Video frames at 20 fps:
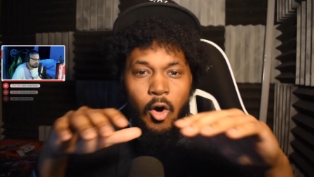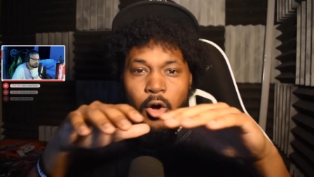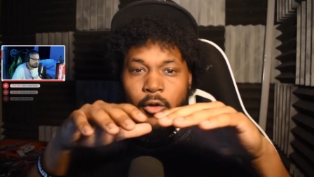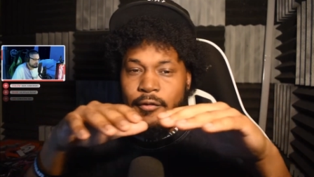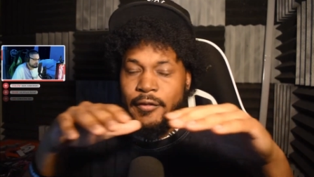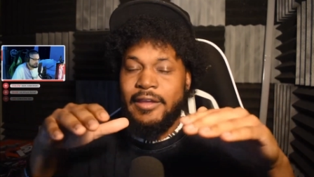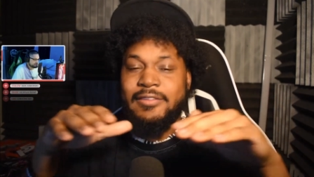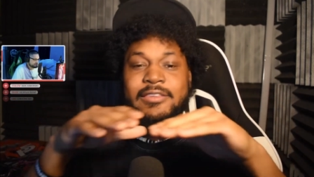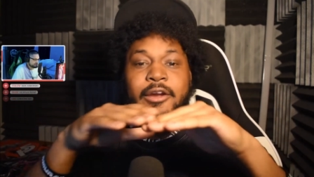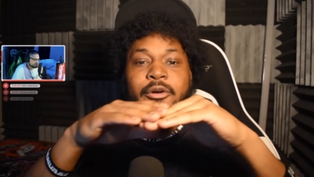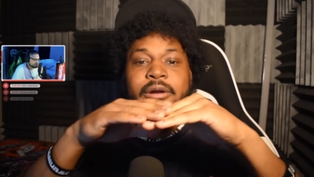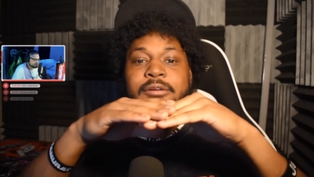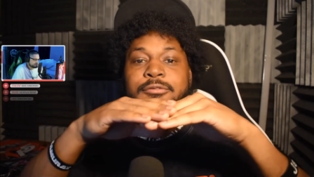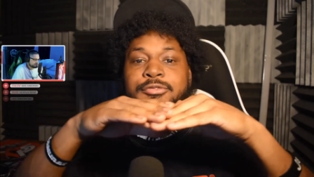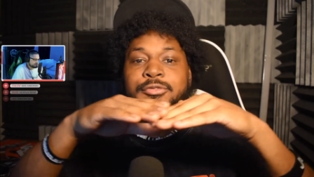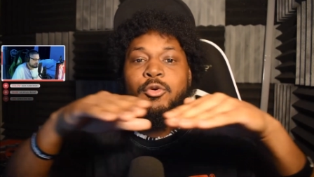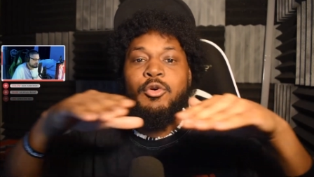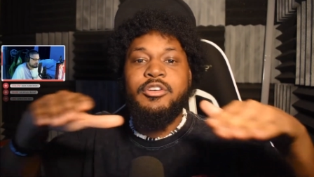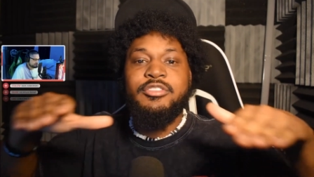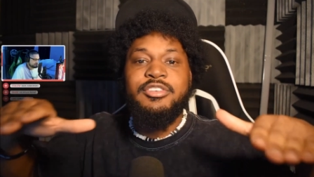that they're
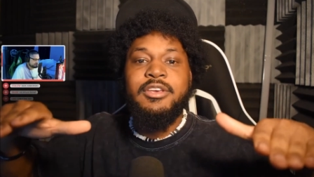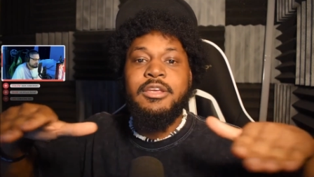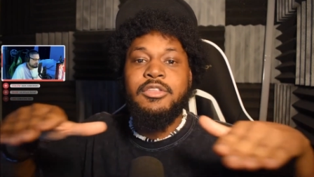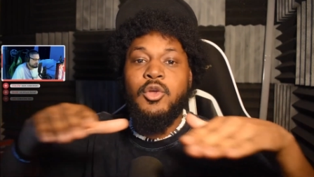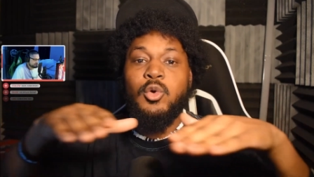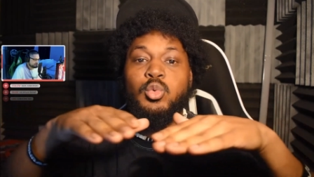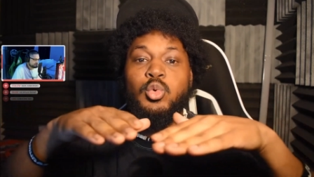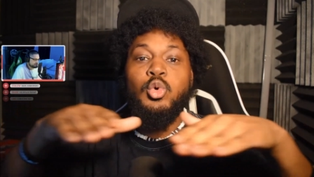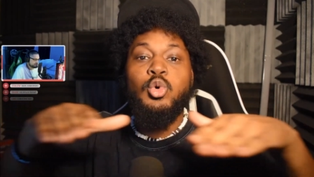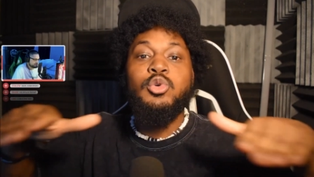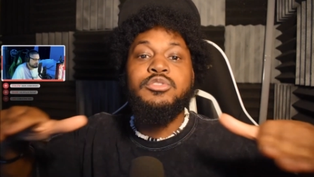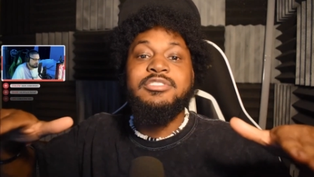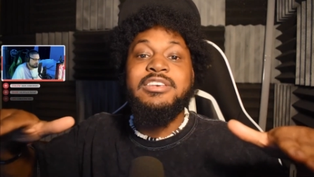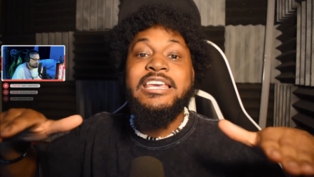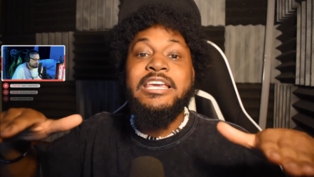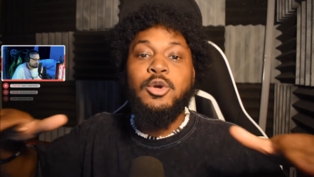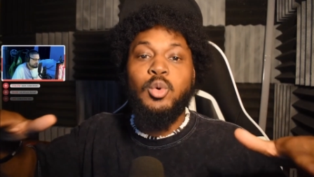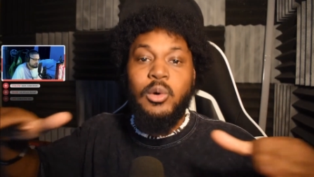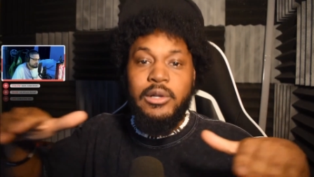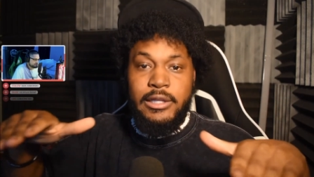enforcing the rules
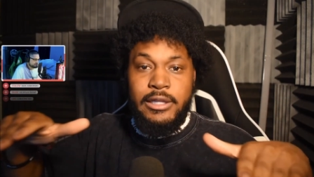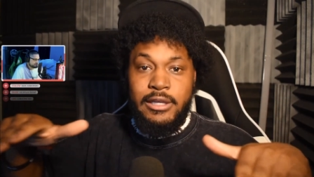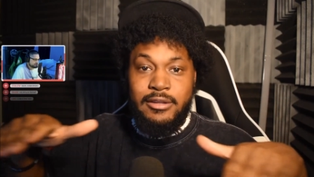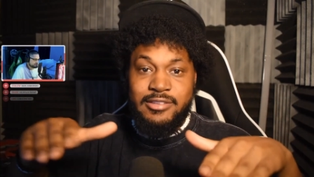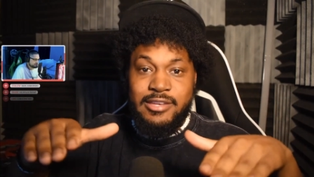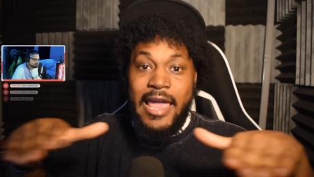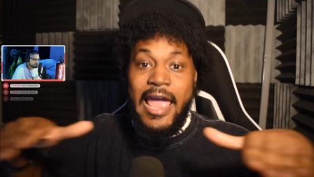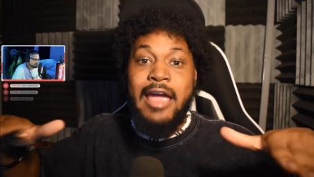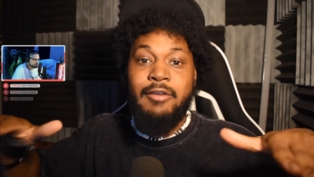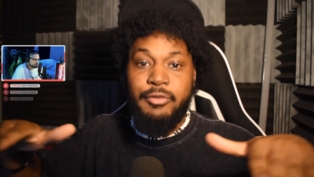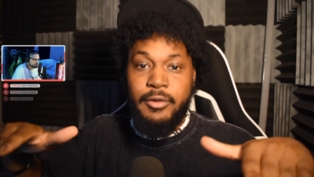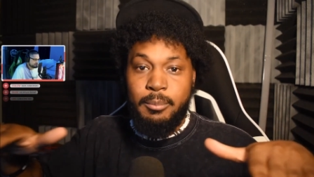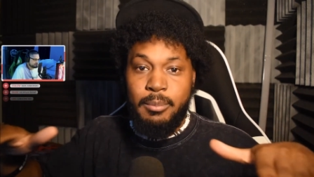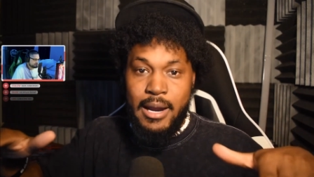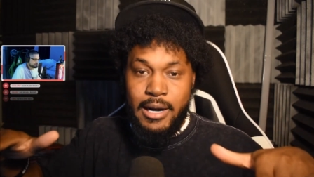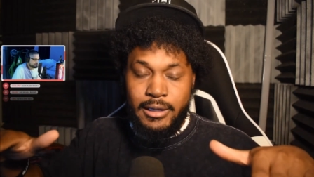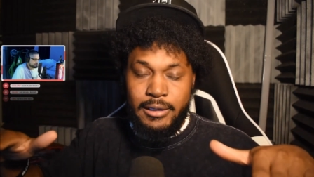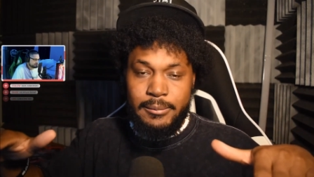equally to everybody.